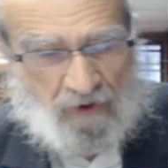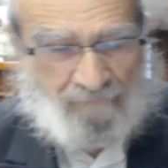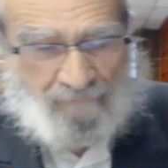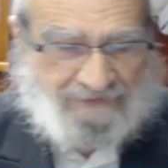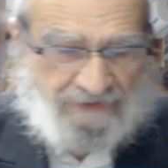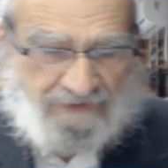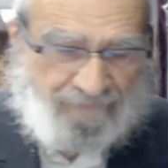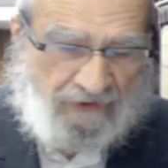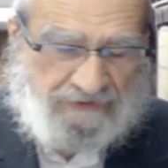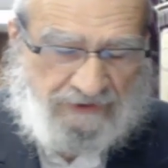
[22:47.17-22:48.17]
of the
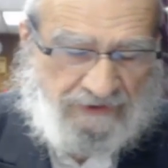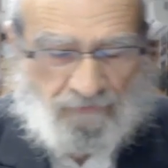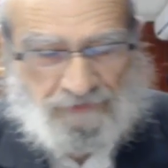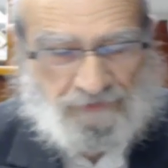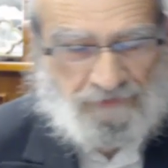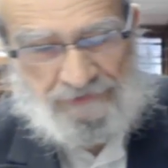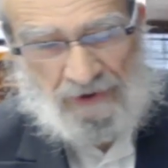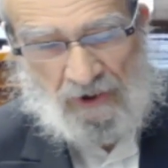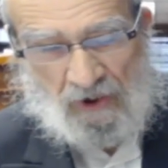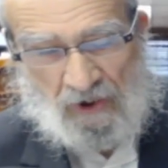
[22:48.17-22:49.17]
esesphiras agnuzis,
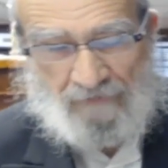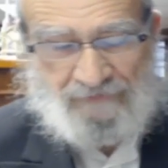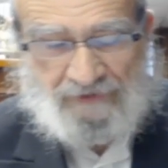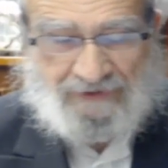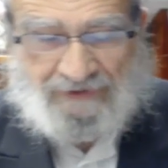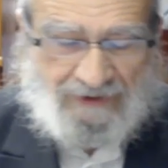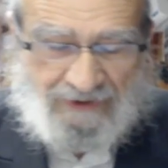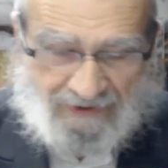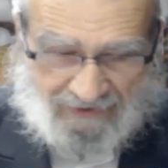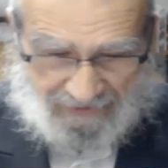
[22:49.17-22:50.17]
of the
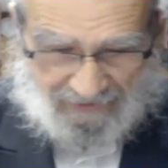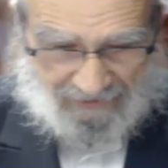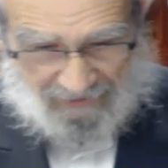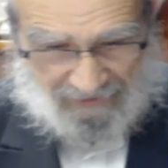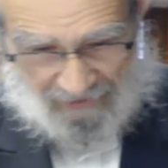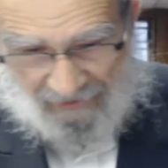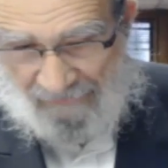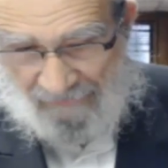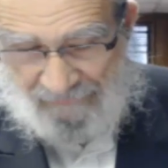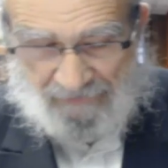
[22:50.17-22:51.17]

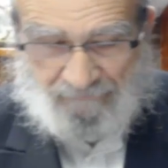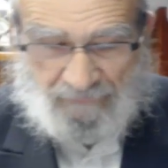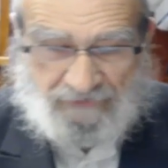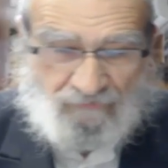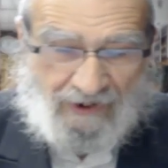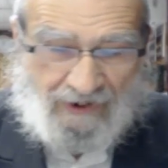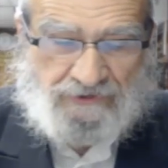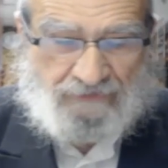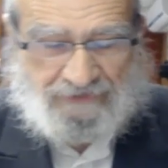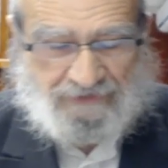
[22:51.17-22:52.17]
of the
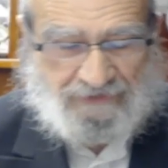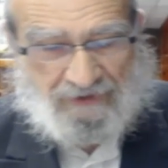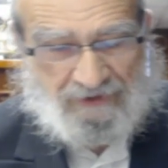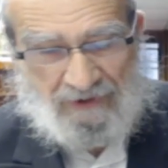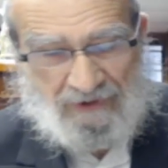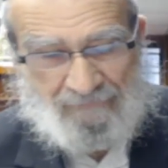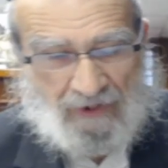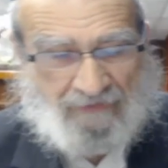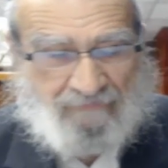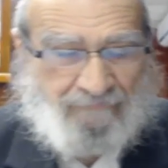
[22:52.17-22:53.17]
treasured,
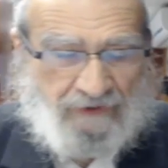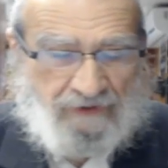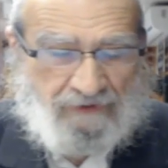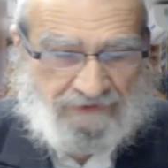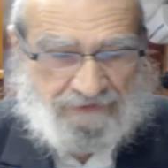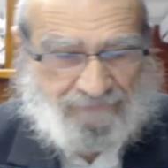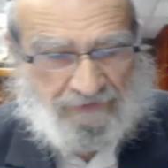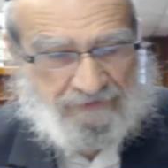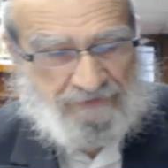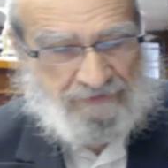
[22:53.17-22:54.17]
non-revealed
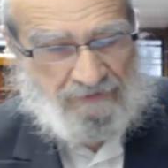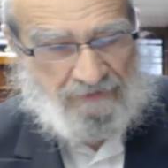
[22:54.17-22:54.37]
esesphiras